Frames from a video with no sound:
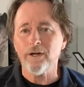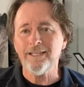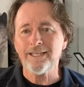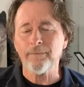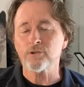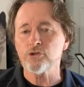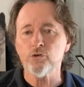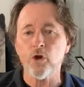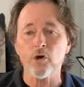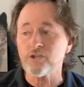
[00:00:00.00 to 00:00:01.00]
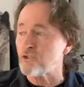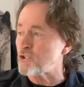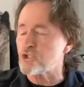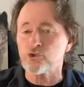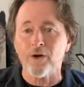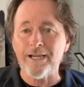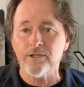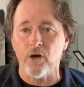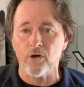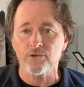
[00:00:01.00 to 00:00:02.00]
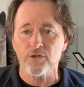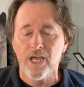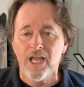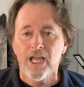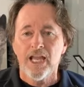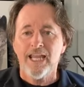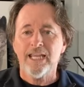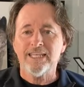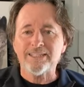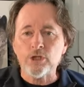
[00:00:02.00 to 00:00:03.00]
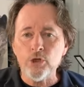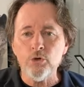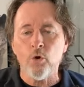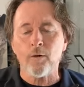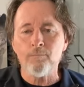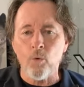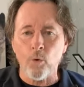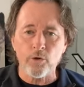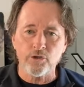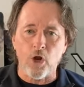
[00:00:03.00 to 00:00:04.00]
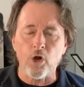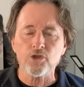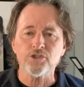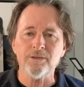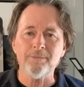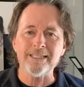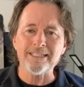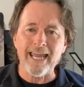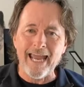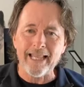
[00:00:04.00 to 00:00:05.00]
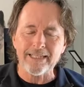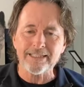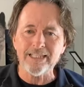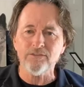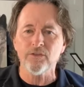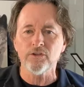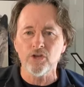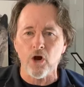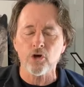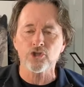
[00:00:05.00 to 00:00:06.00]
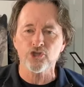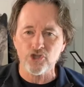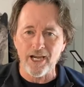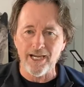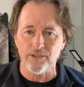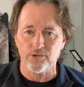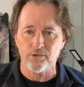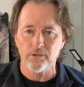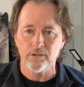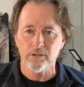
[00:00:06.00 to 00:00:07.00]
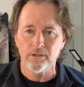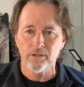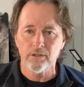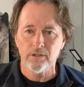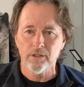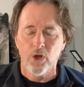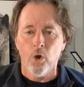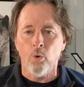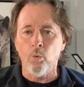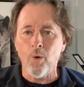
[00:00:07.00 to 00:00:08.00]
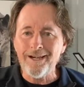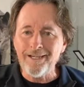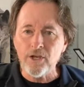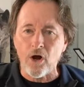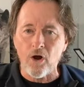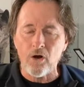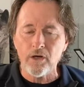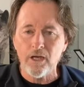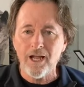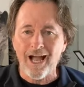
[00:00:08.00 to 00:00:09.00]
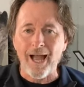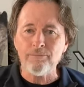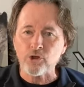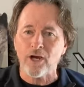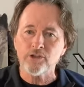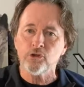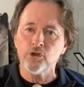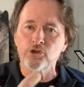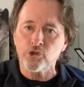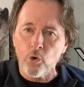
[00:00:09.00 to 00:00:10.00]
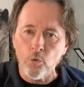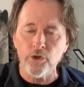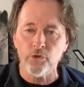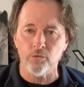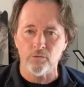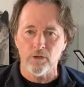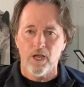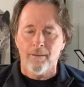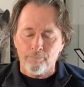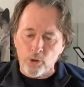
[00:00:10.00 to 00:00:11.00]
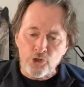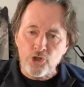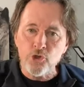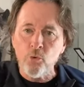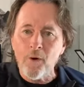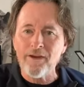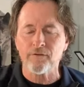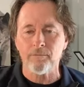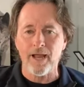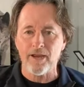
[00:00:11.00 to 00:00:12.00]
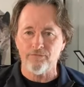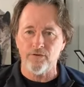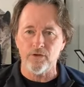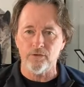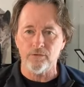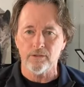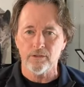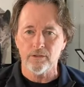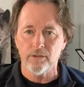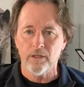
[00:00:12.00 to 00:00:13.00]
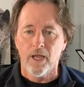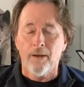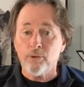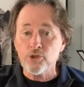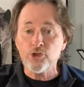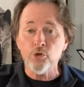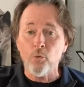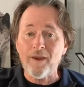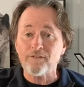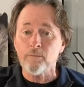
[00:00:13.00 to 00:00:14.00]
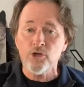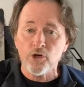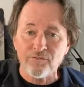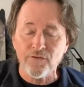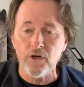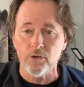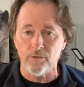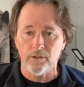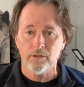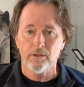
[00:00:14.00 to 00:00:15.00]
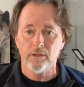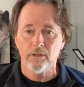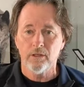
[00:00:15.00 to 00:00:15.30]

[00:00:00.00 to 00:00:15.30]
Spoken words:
or anytime there's two dogs that are just stray dogs, two or more dogs, the mentality of the dogs change. One dog, I'm trying to control you, push you away from my food, push you away from your food.